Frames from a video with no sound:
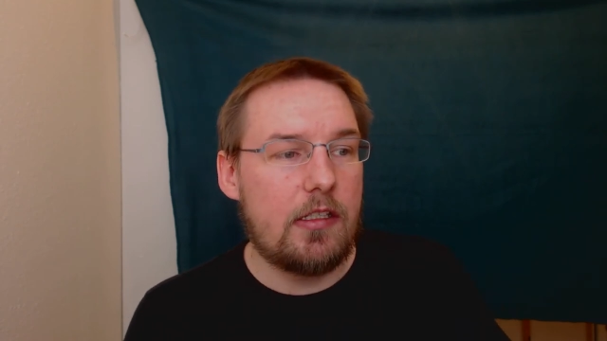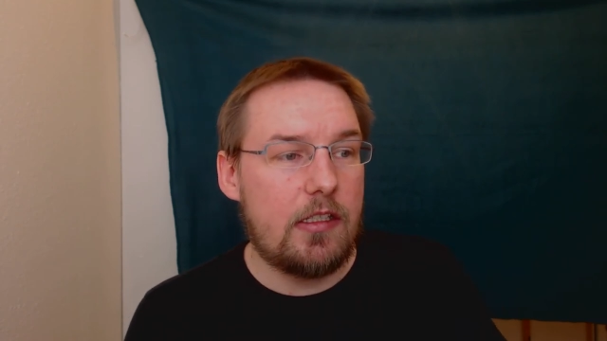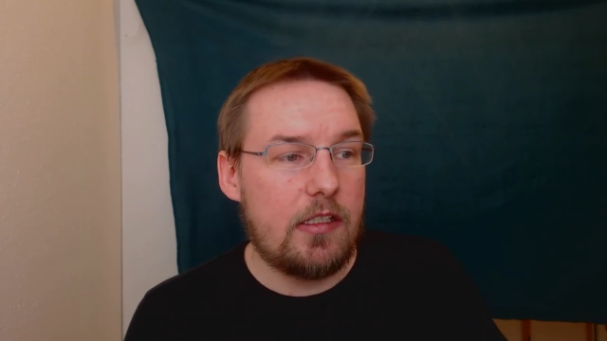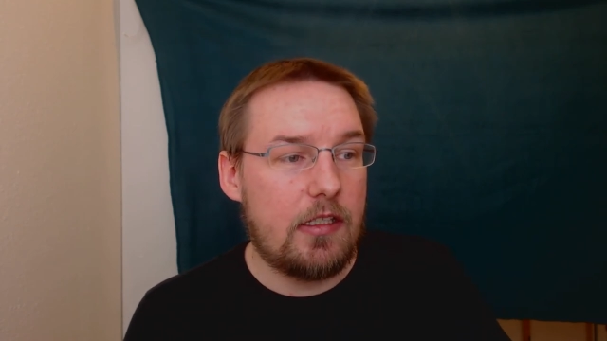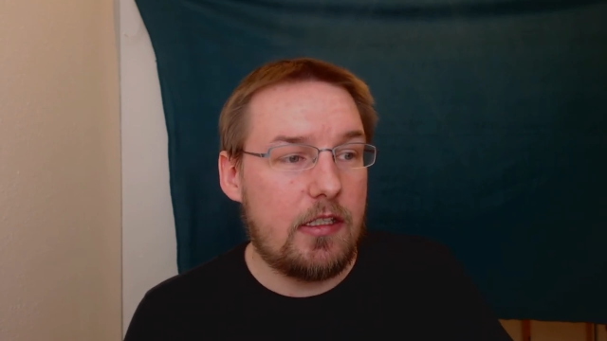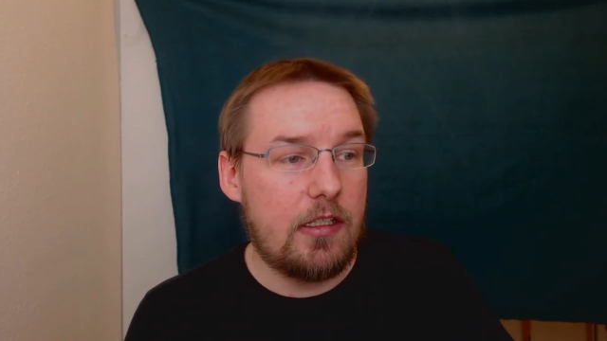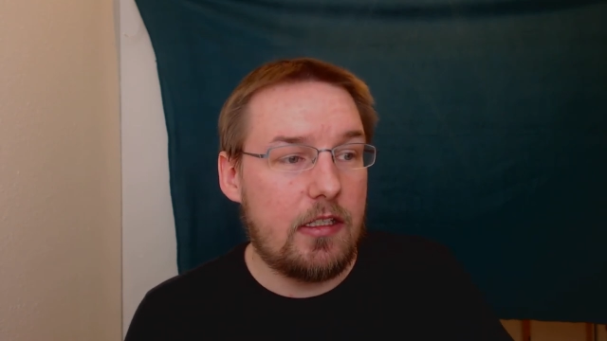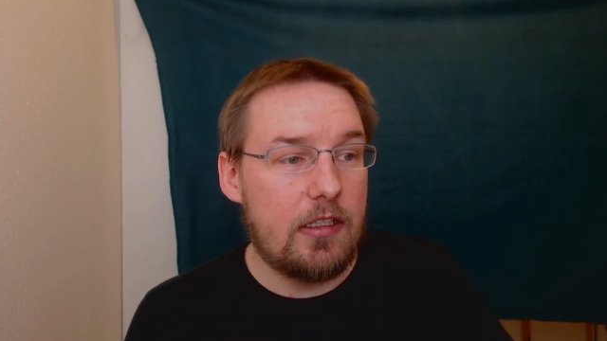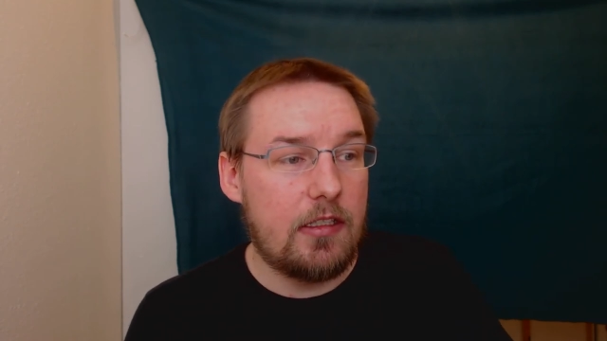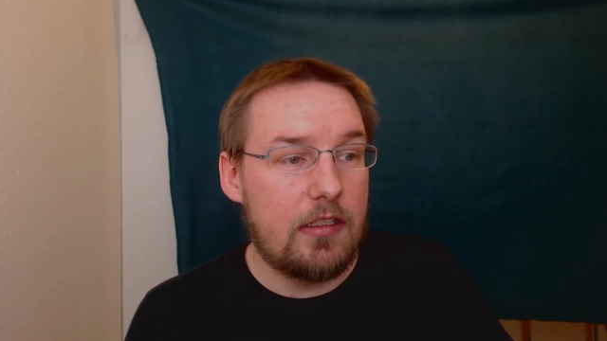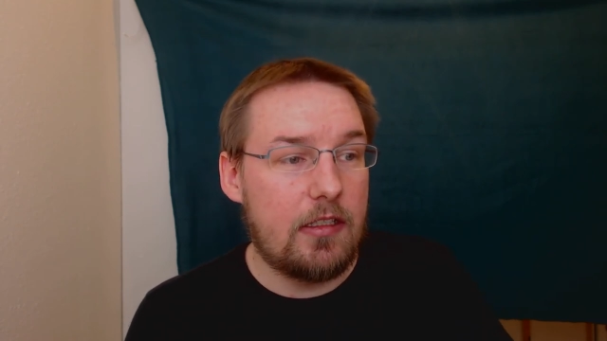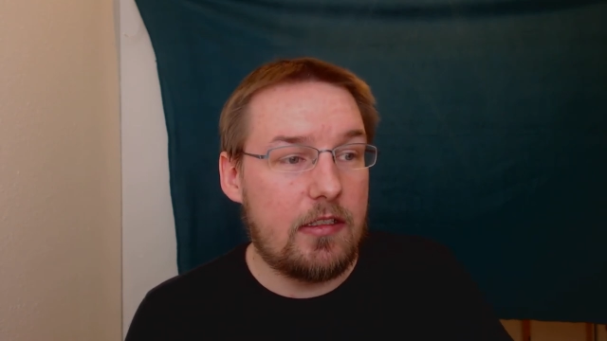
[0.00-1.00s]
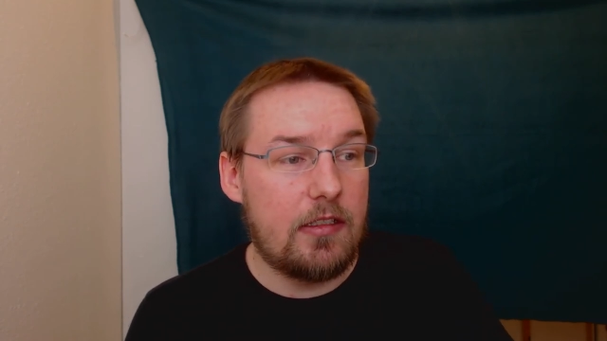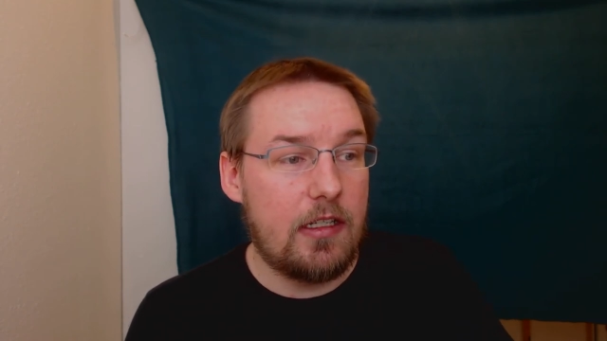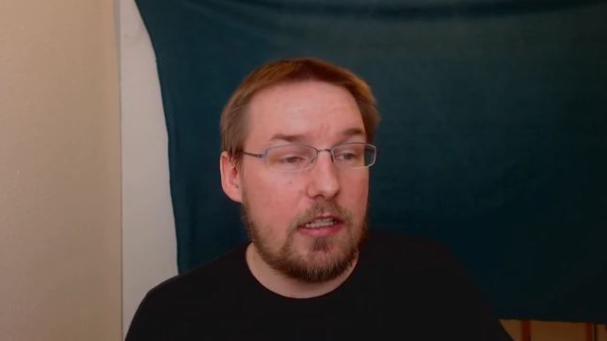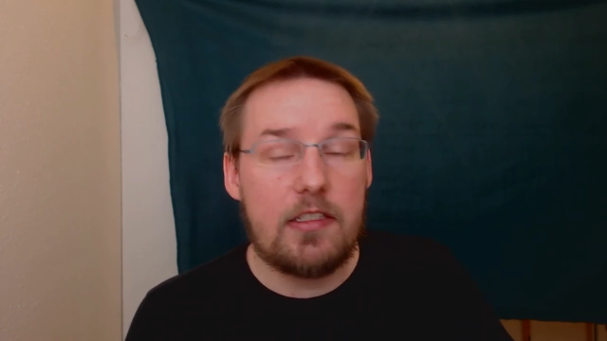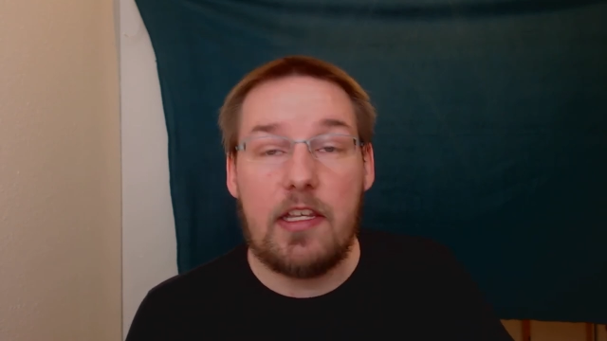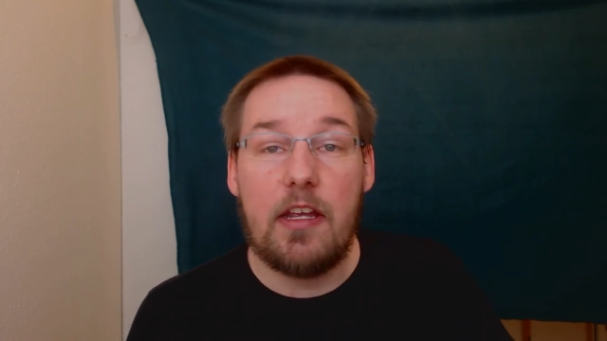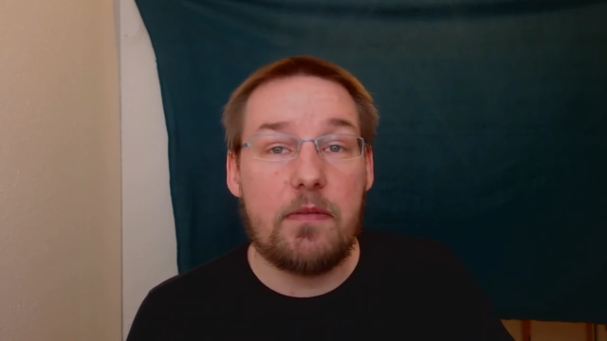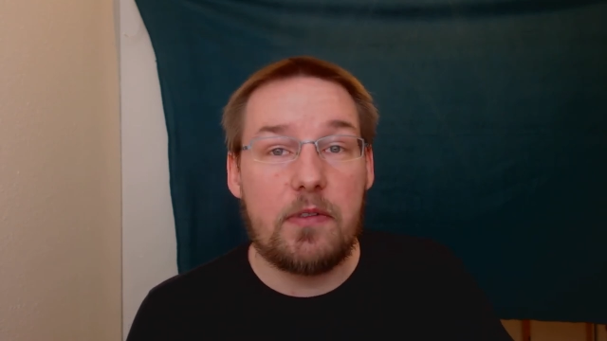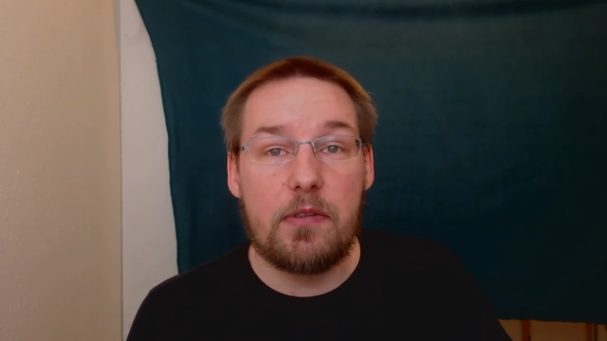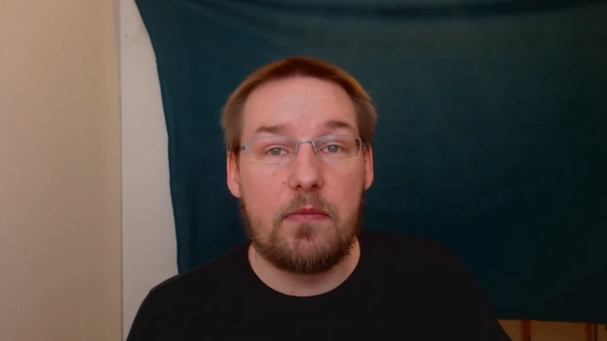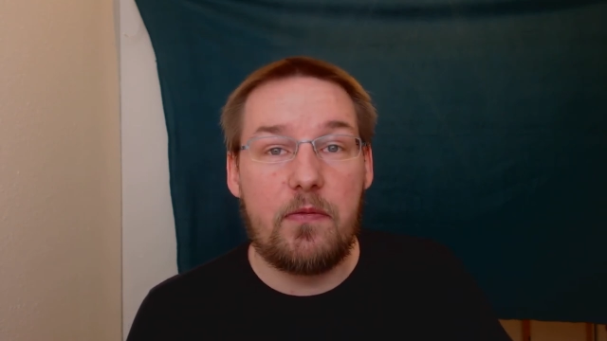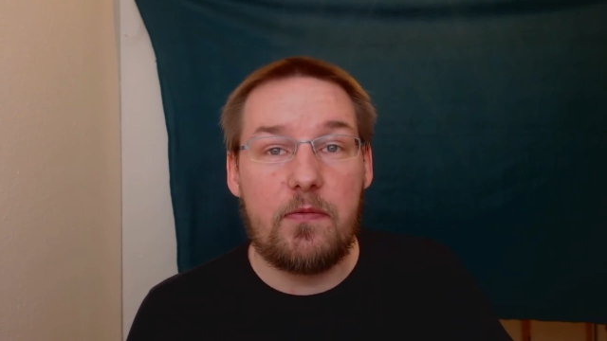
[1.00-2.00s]
And let's have
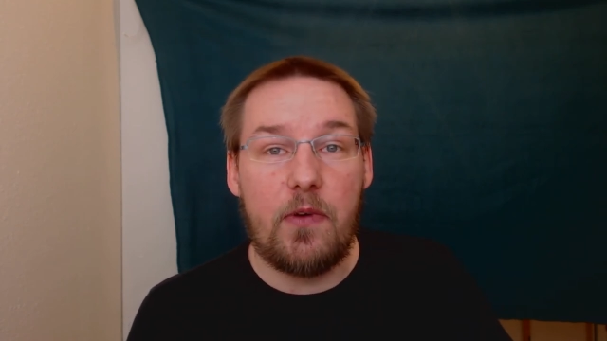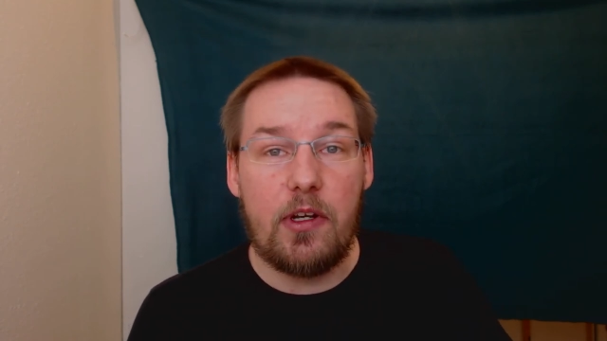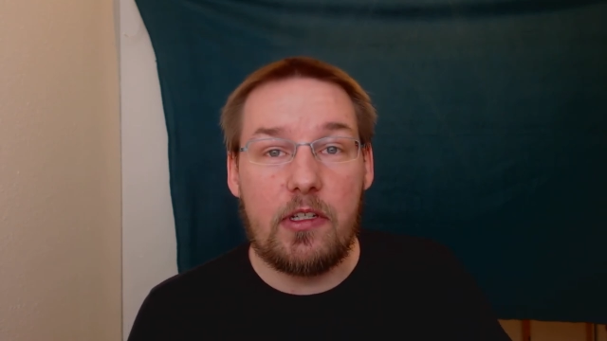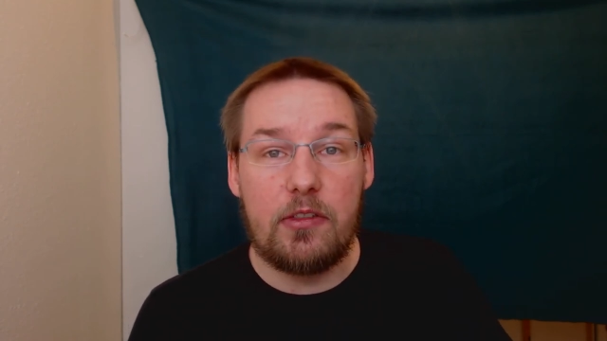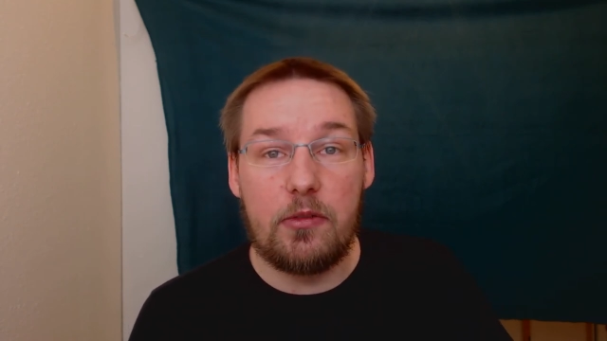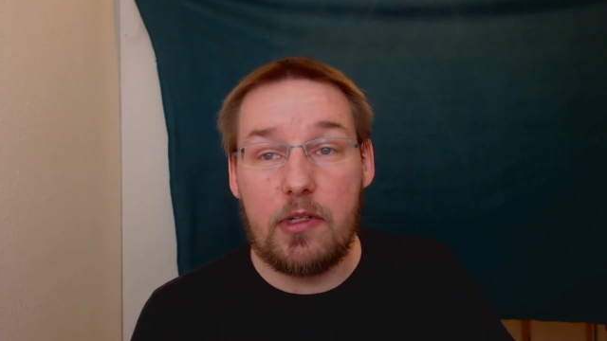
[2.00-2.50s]
some fun.